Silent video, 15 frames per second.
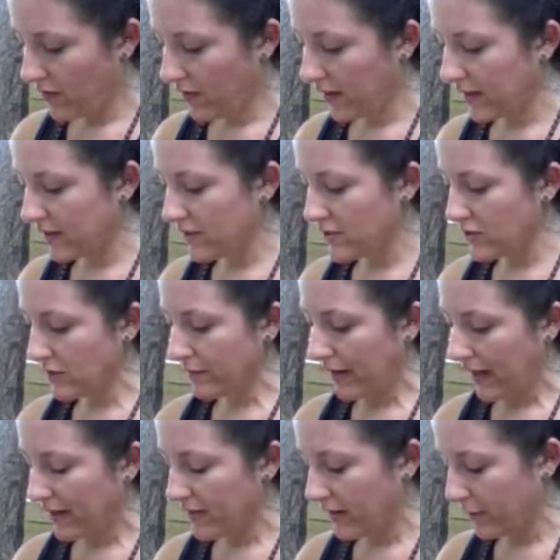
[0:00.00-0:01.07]
could you
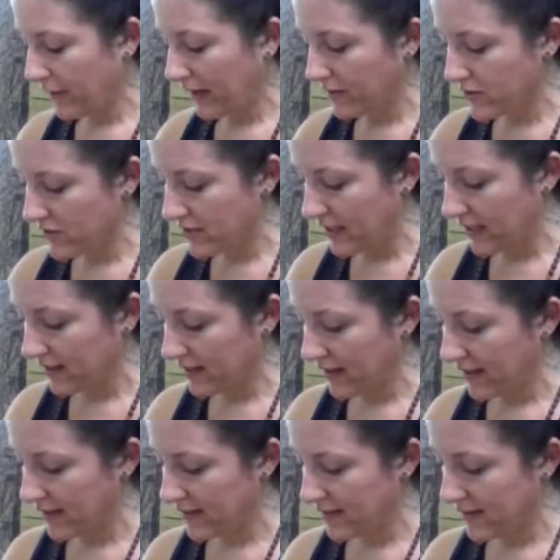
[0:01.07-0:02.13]
imagine? I mean, I was just thinking
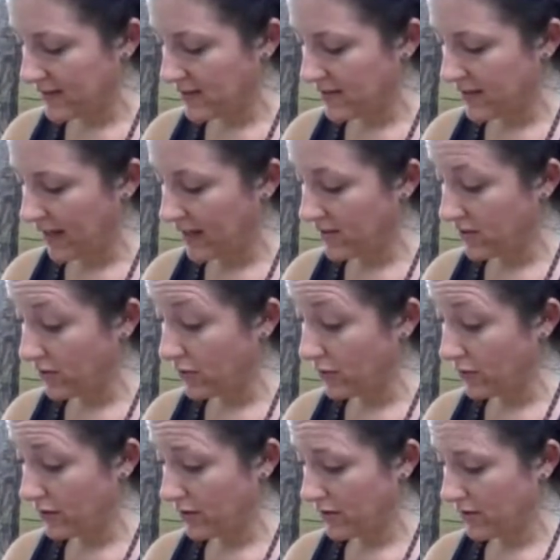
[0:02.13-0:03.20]
like that
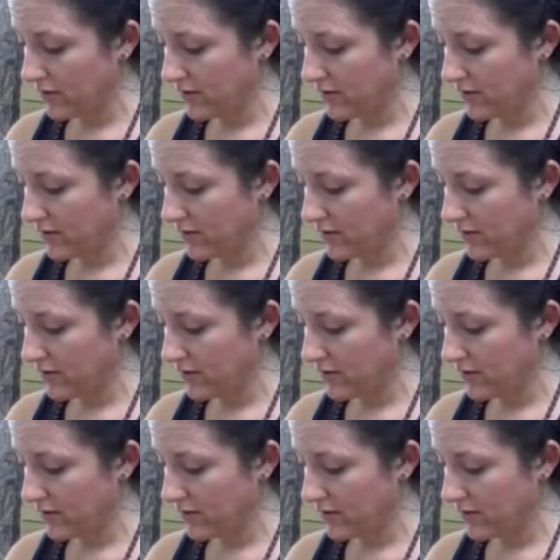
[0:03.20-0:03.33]
dude,